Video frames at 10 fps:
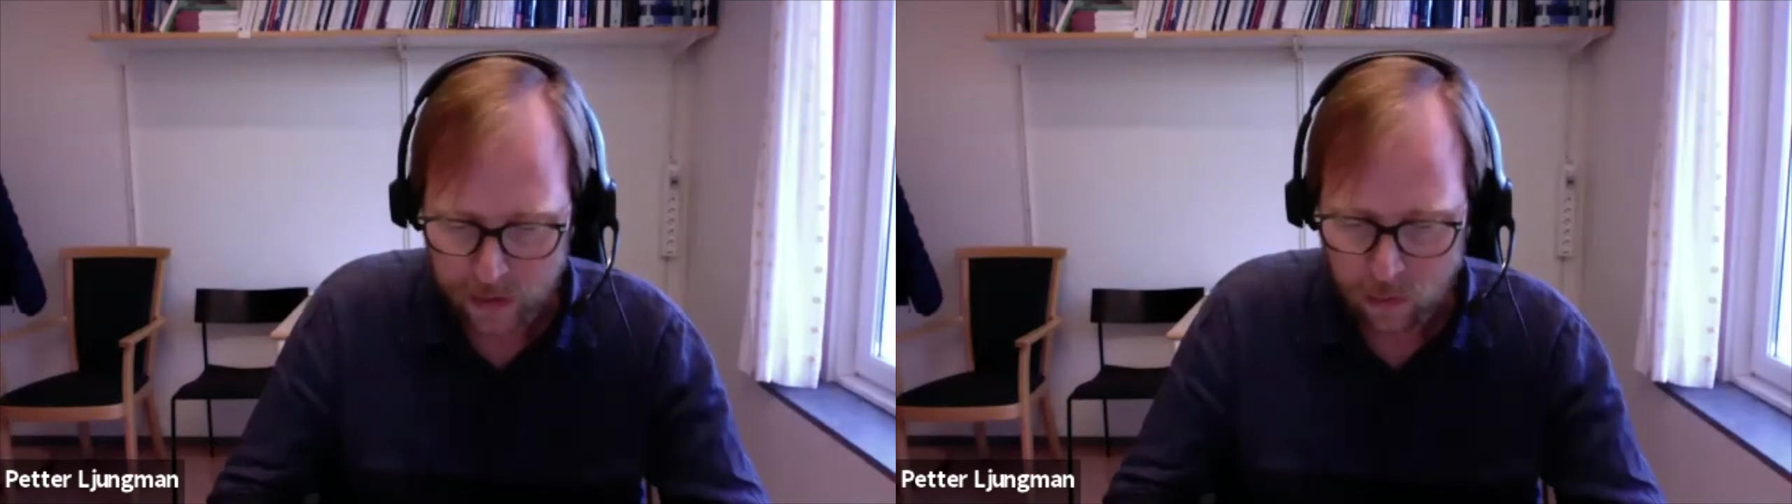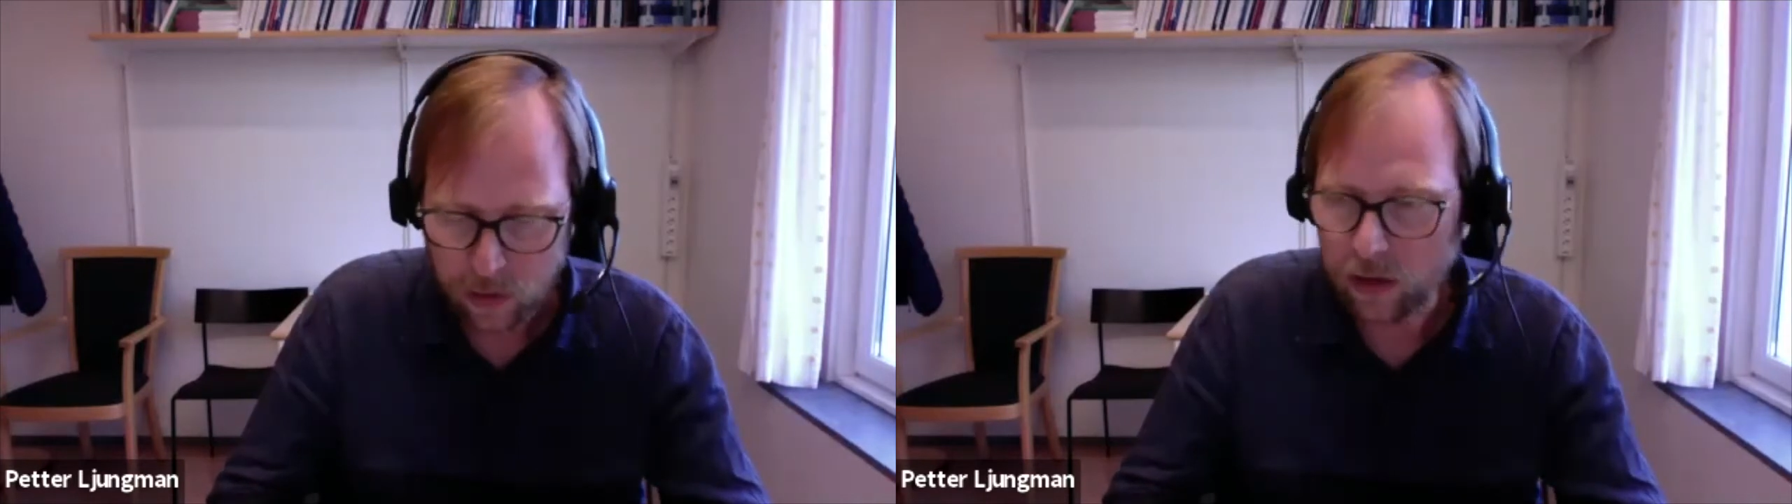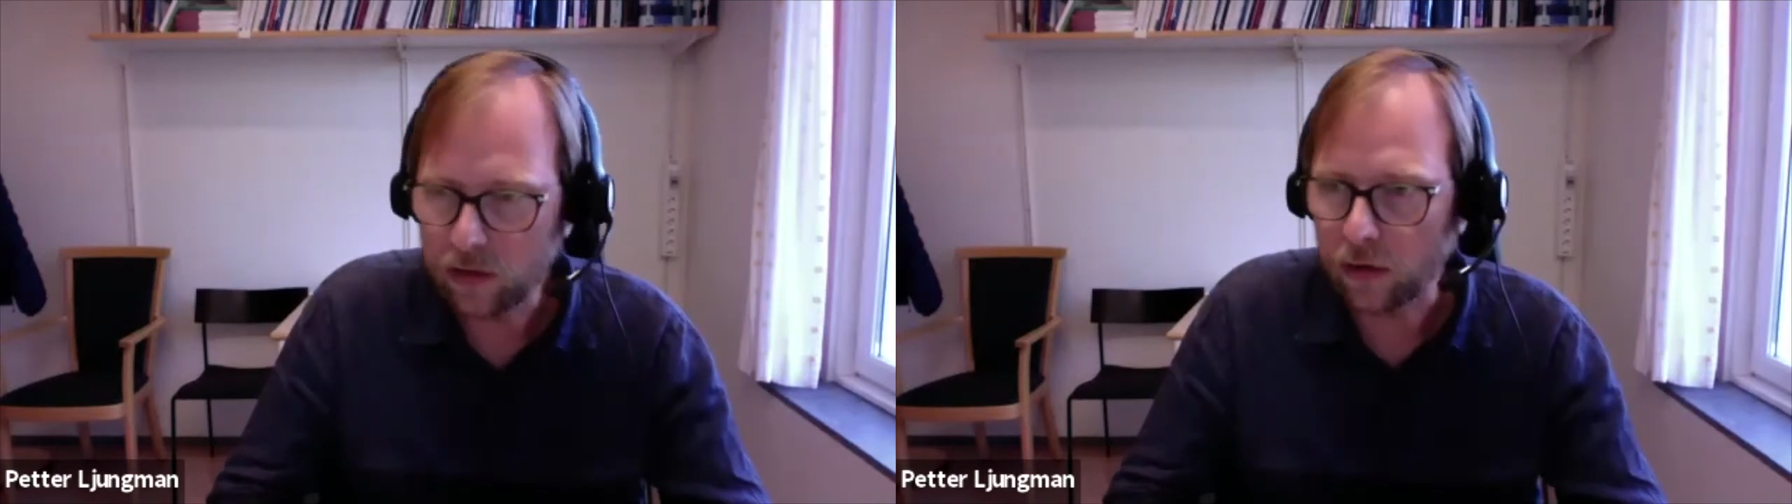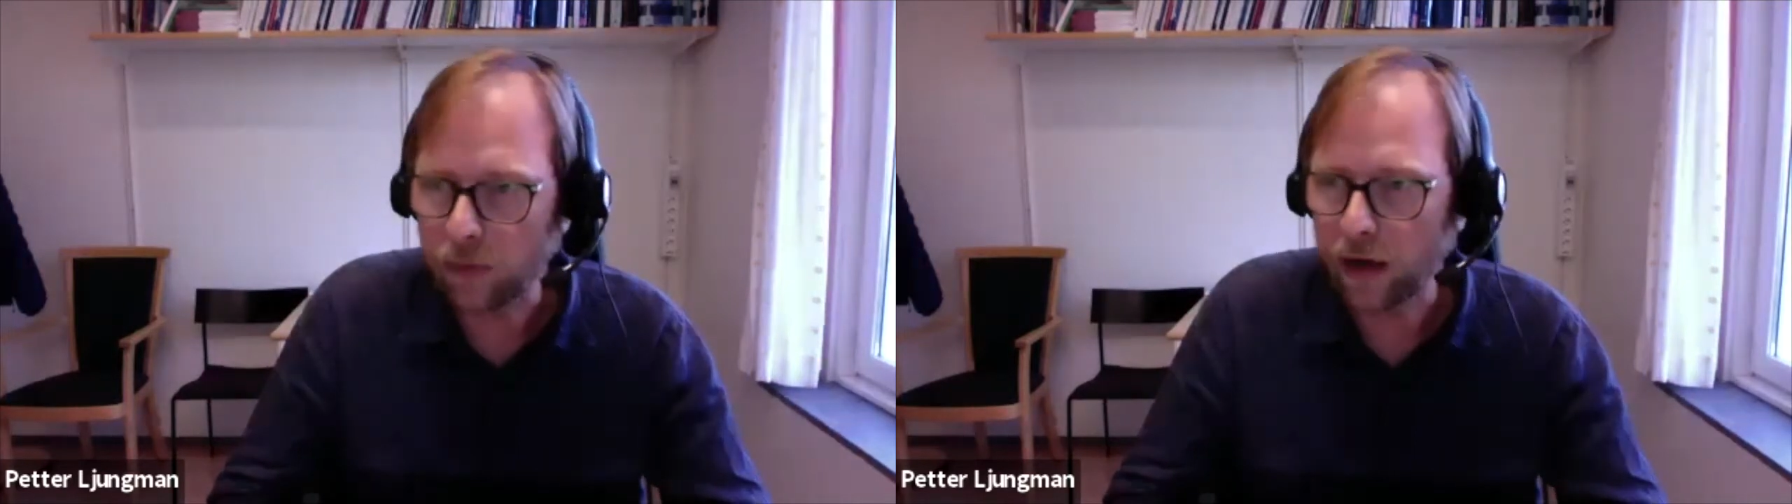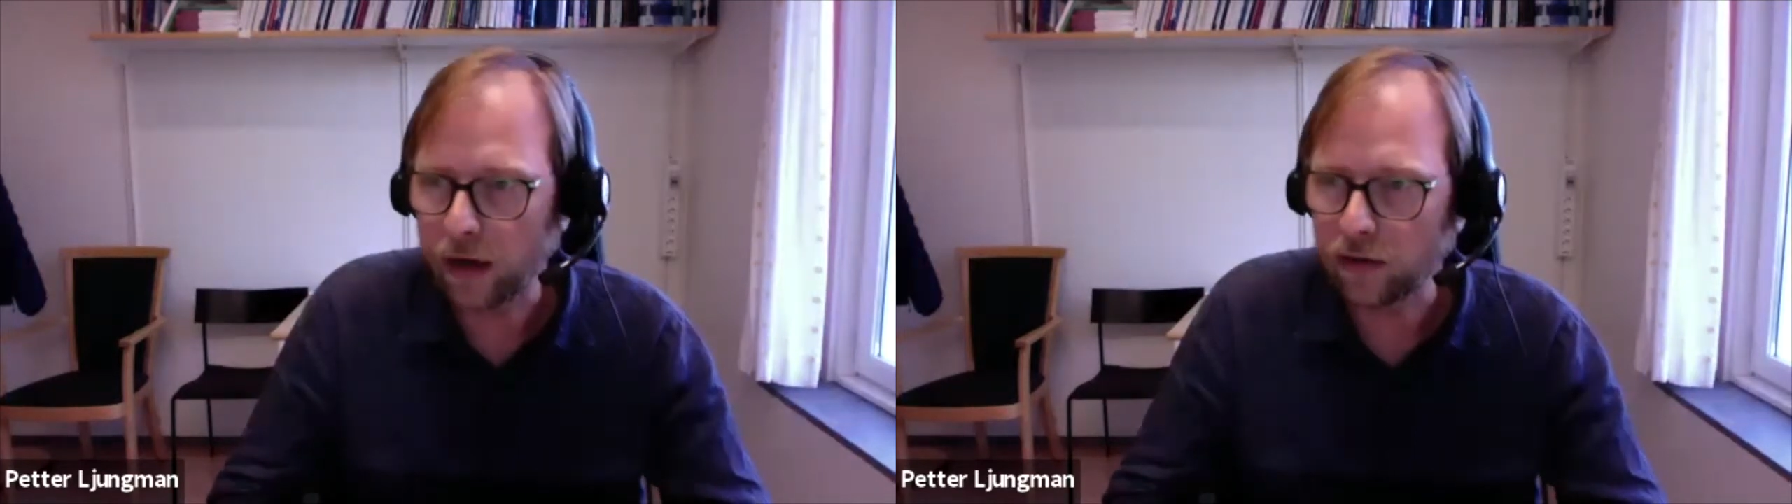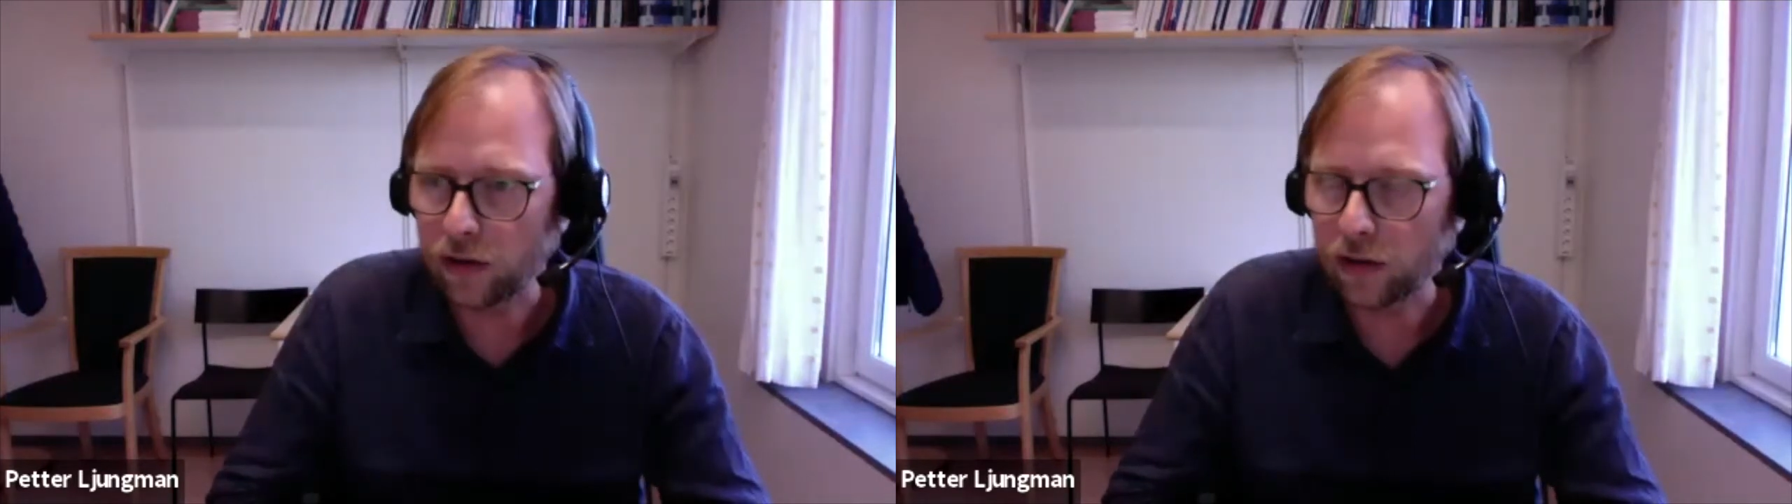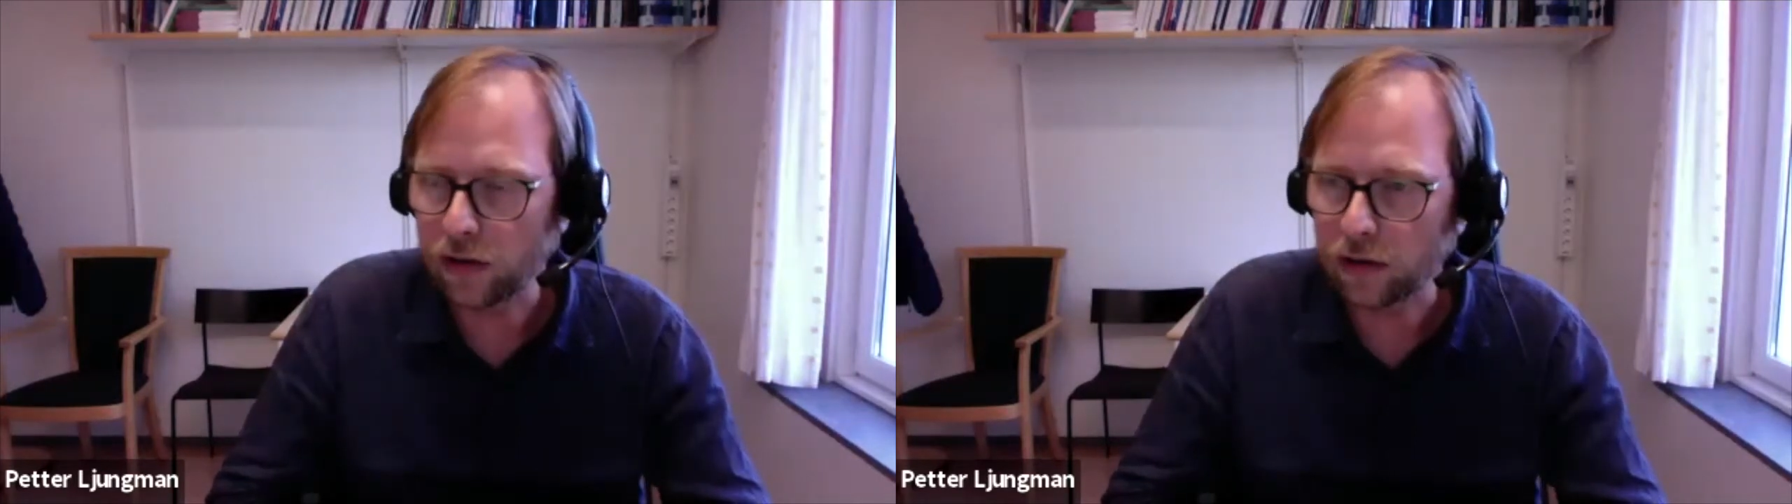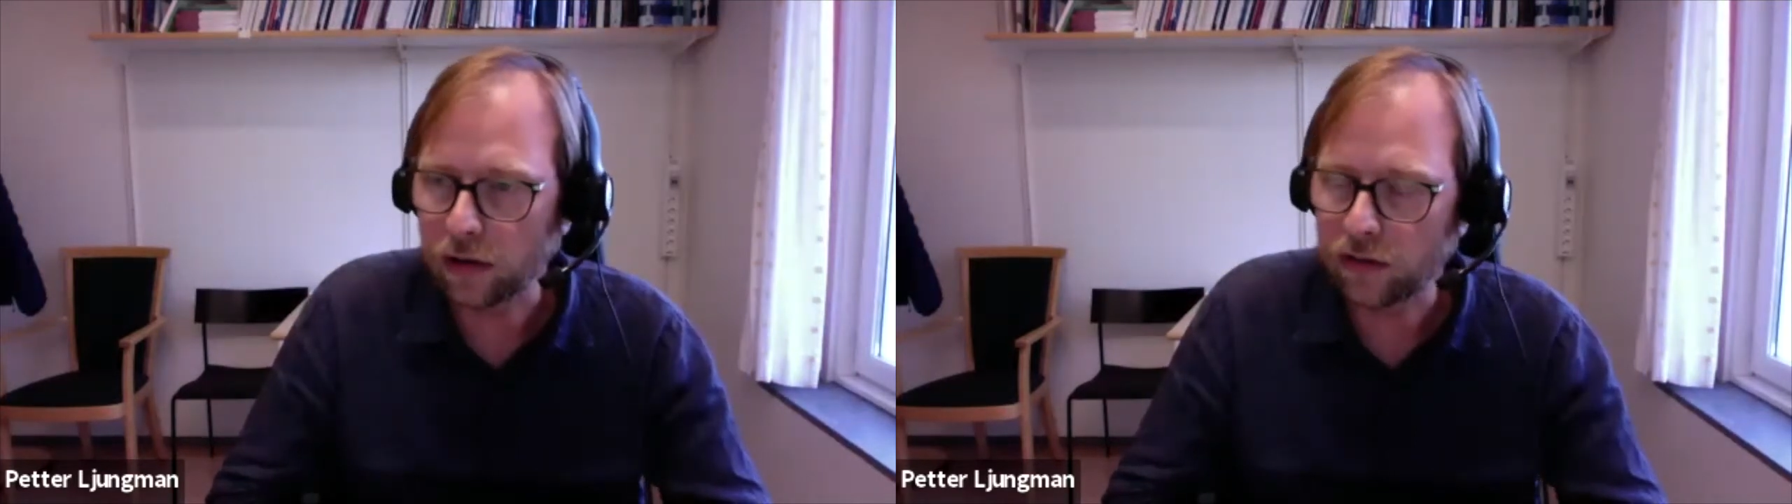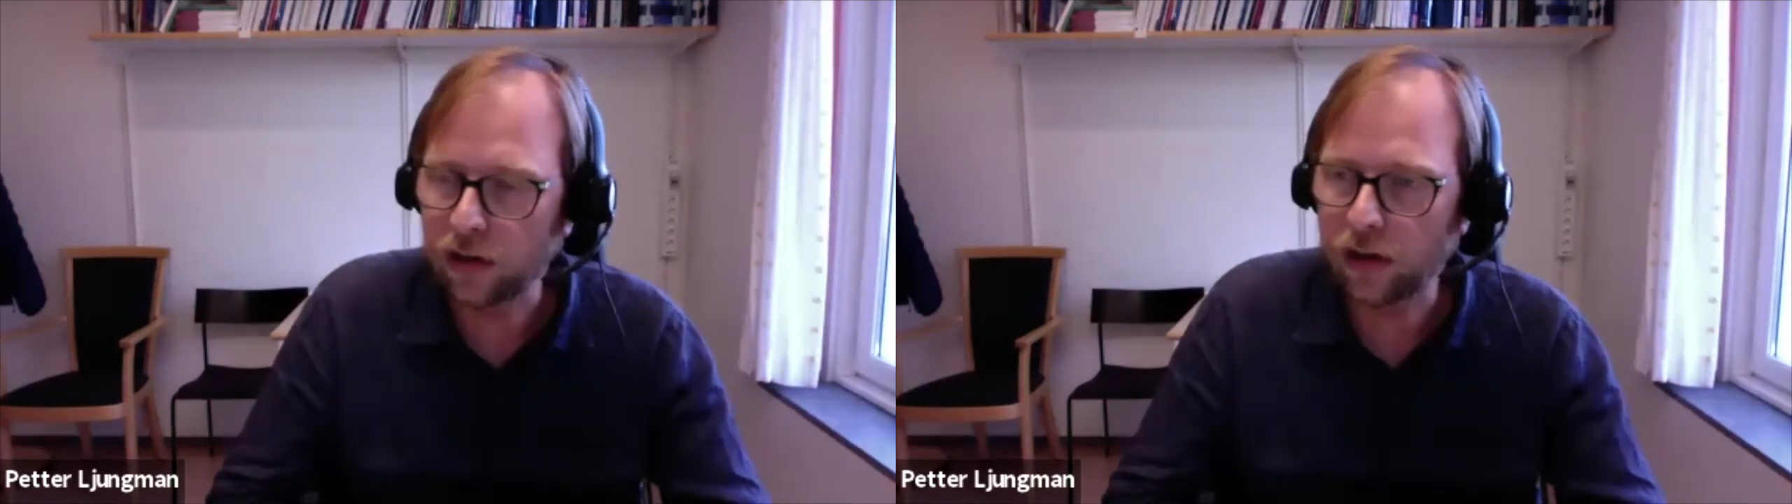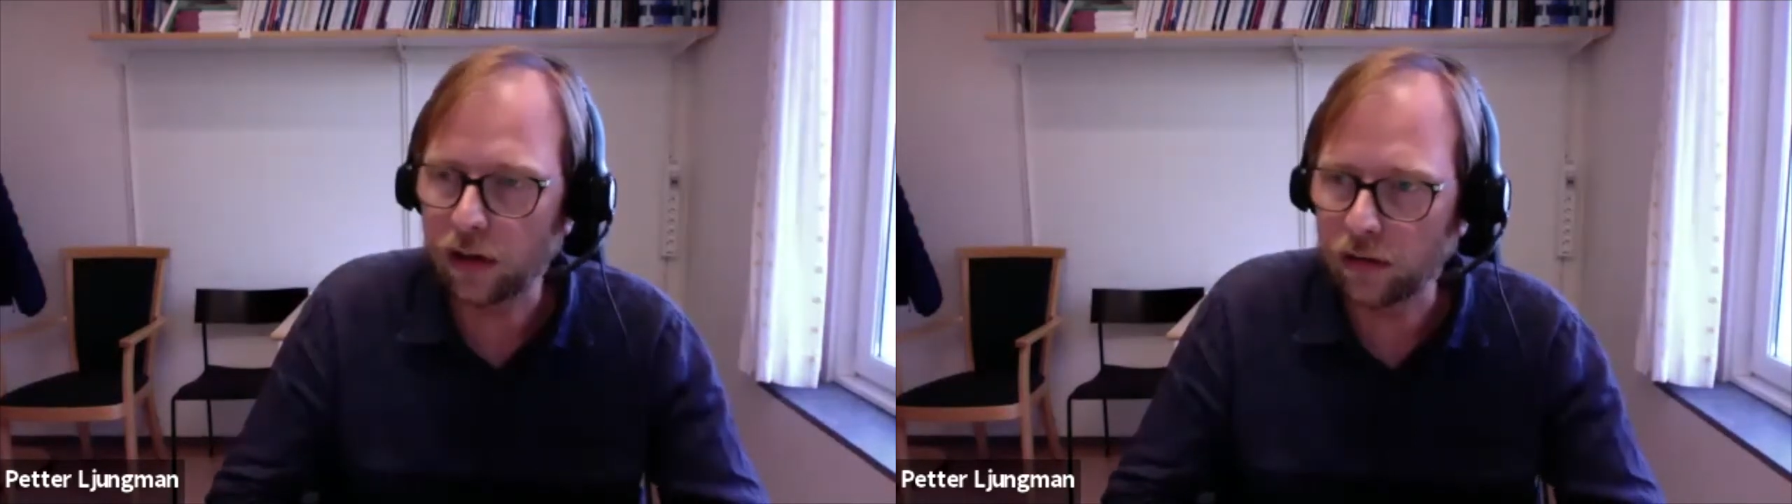we get a
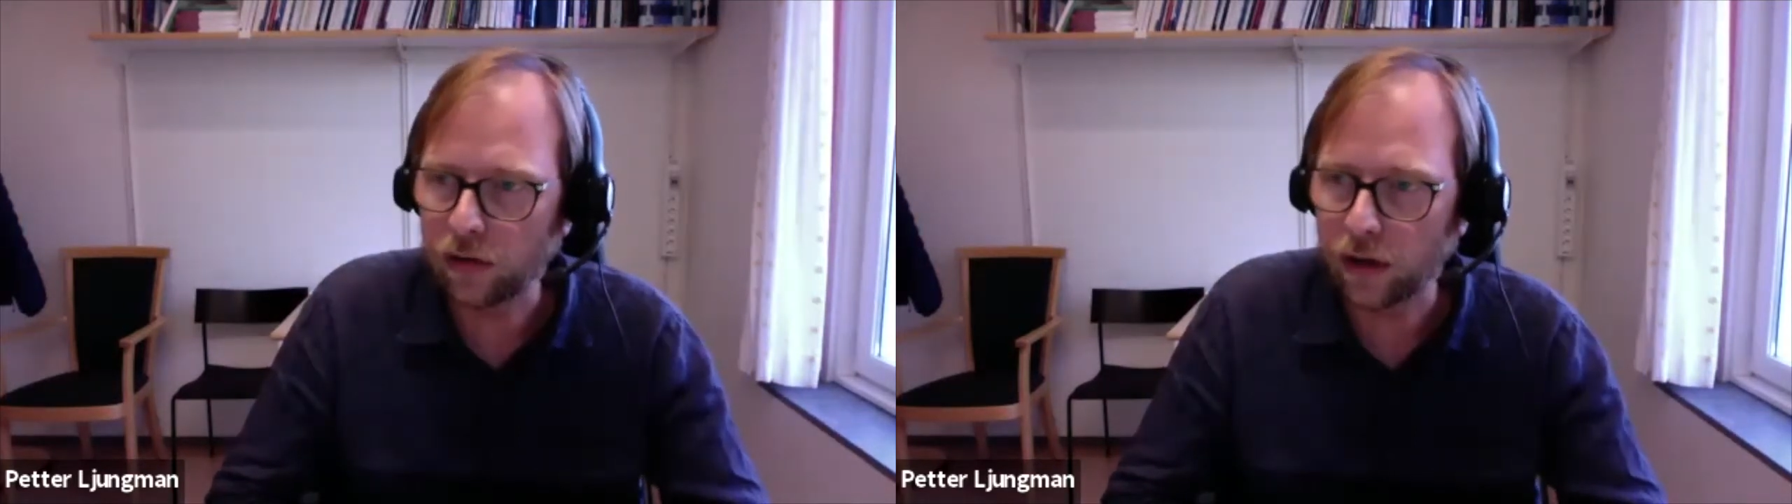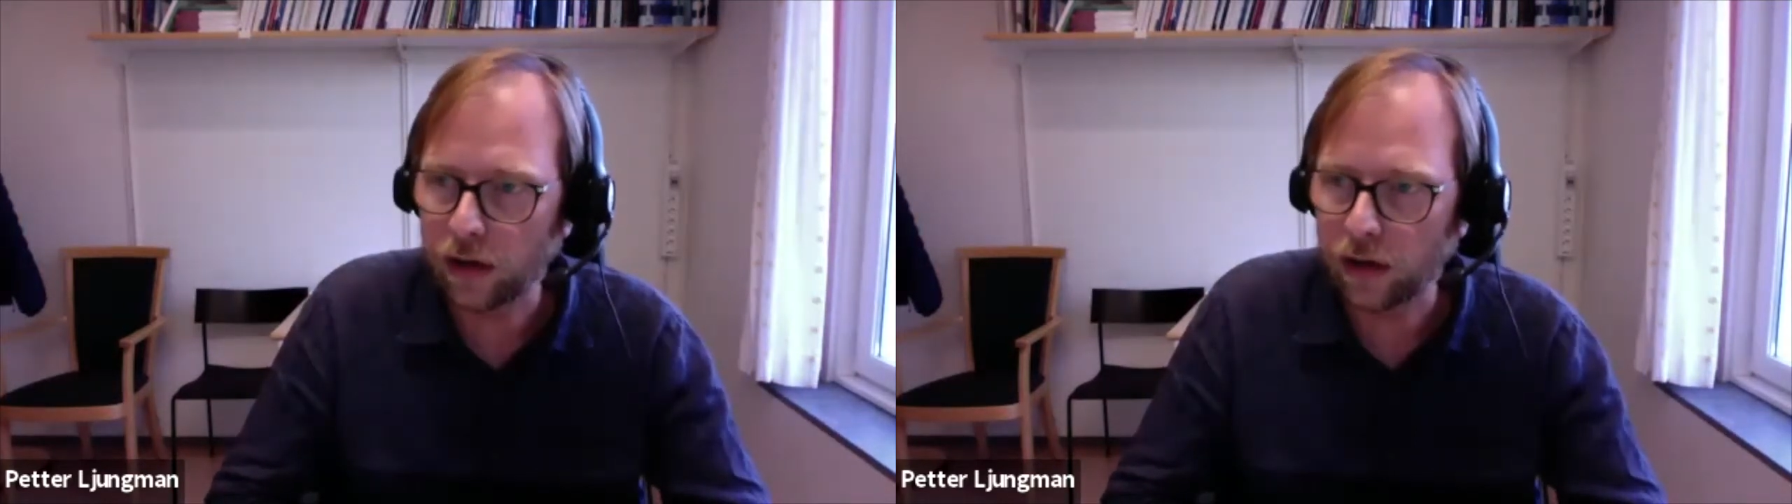circulatory